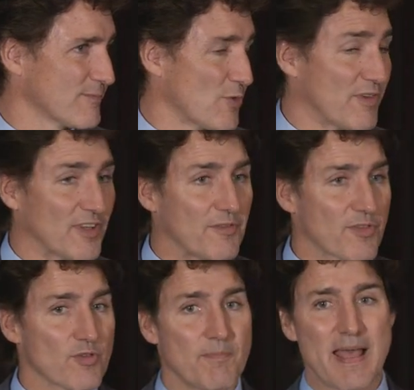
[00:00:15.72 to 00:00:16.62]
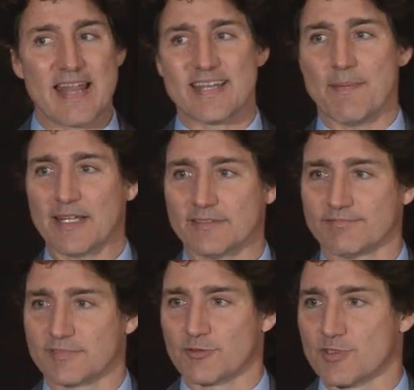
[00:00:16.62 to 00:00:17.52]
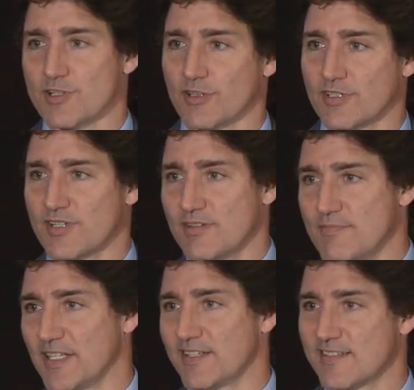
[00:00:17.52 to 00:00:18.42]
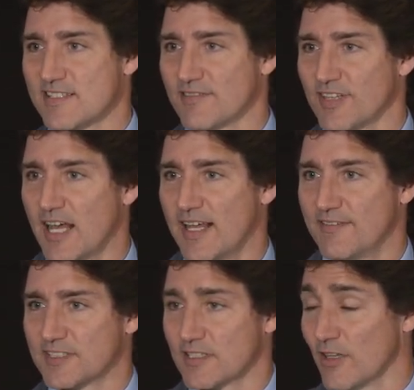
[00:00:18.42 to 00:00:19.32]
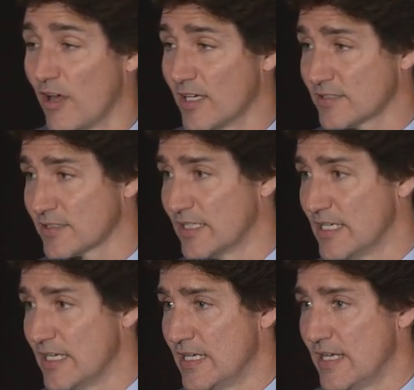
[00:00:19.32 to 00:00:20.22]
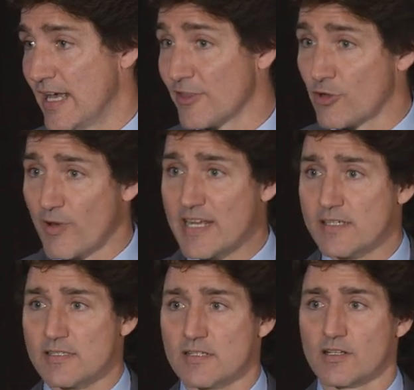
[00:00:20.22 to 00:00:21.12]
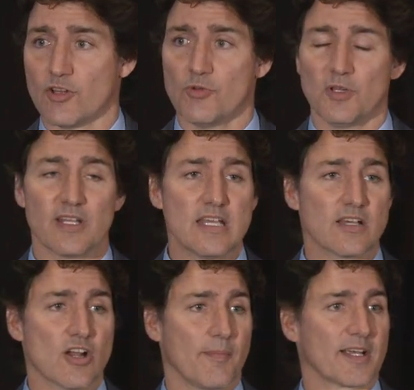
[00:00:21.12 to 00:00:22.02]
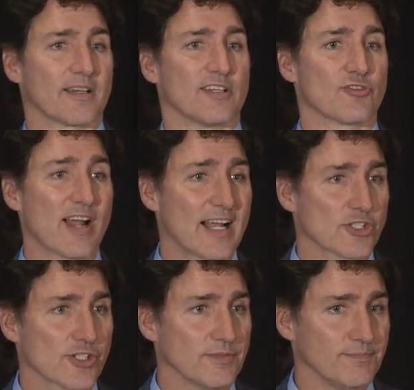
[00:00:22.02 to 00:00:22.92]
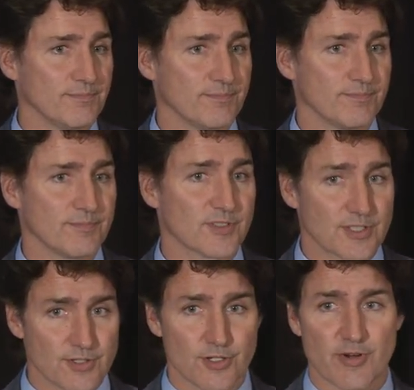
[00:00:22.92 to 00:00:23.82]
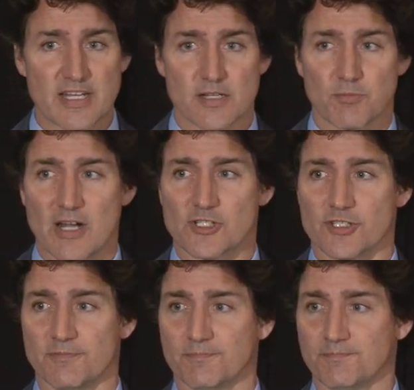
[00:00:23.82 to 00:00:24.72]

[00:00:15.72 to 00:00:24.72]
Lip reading: We've lived through a pandemic that resulted in millions of lives lost and the greatest global economic contraction since the Great Depression.